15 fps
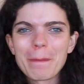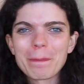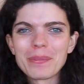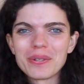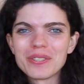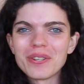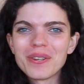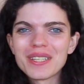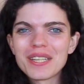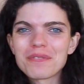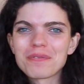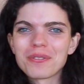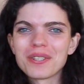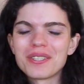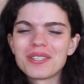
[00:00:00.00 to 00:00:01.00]
you're doing
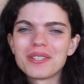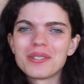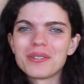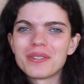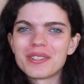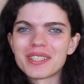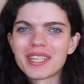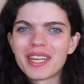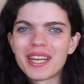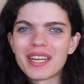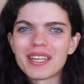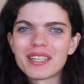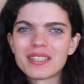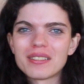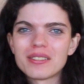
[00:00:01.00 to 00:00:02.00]
it for you
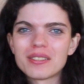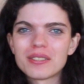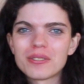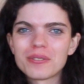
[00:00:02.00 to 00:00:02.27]
and